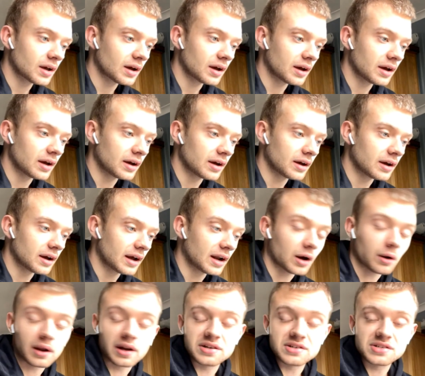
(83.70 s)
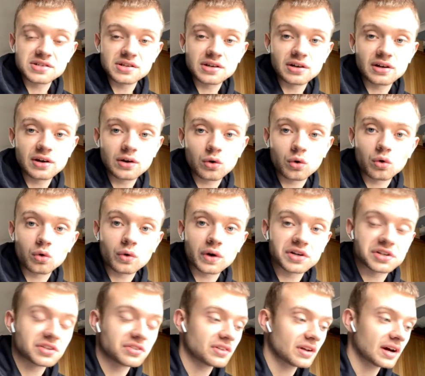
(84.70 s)
I'll answer all
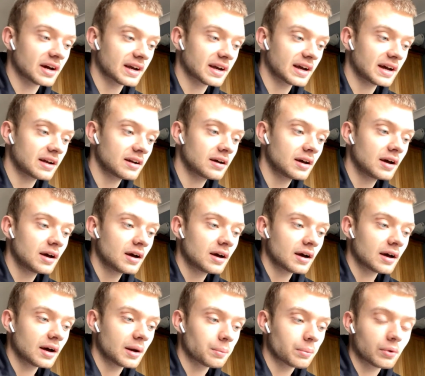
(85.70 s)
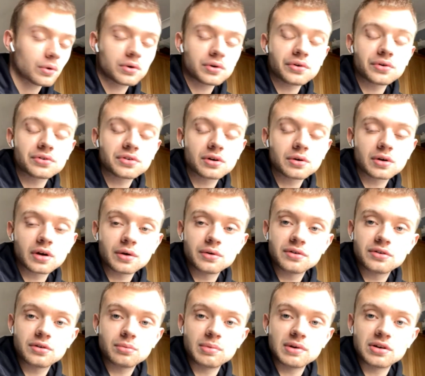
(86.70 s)
questions that I can. But also going
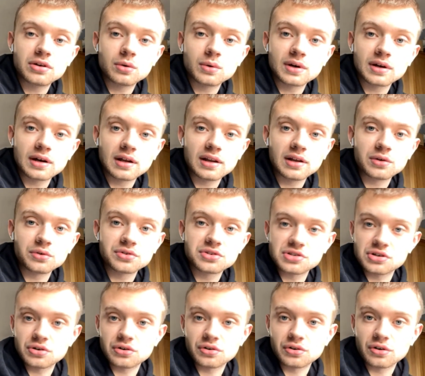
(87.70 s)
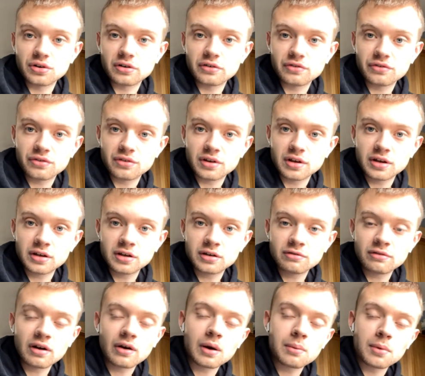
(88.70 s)
to be doing a little tour of the
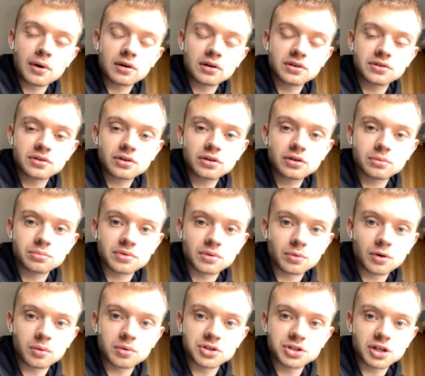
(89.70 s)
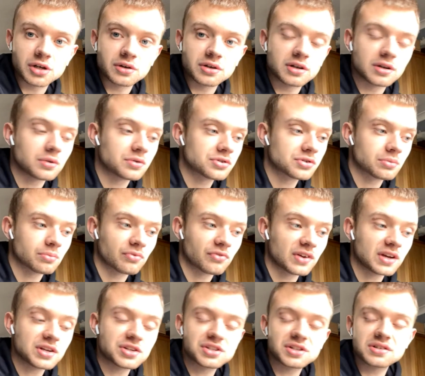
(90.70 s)
Royal Modellers Club. So I'm going to show you some
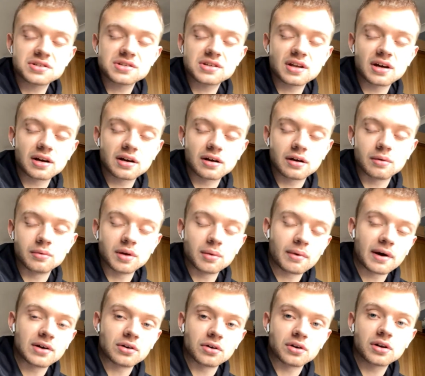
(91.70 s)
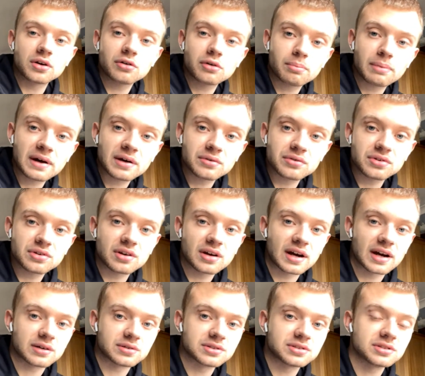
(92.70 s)
features that you might not know about,
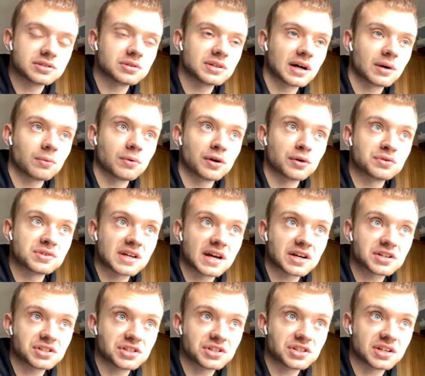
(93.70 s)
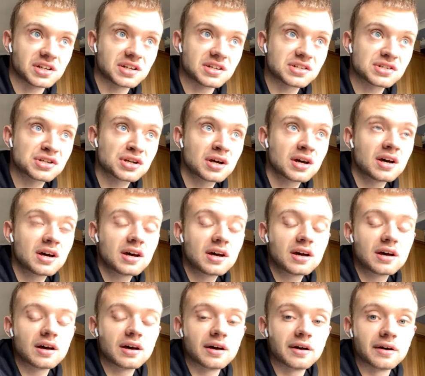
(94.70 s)
how to download texture sheets,
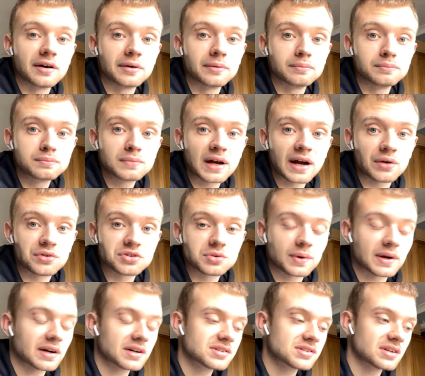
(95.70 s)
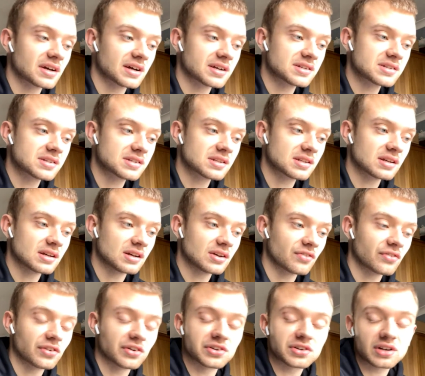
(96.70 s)
how to access the
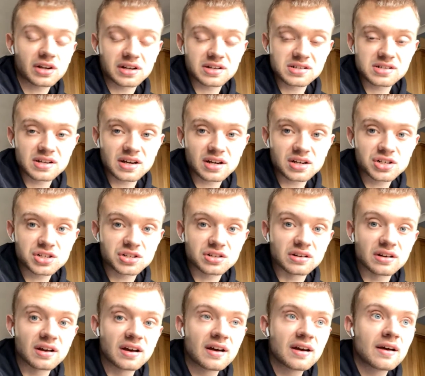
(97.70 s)
first class section,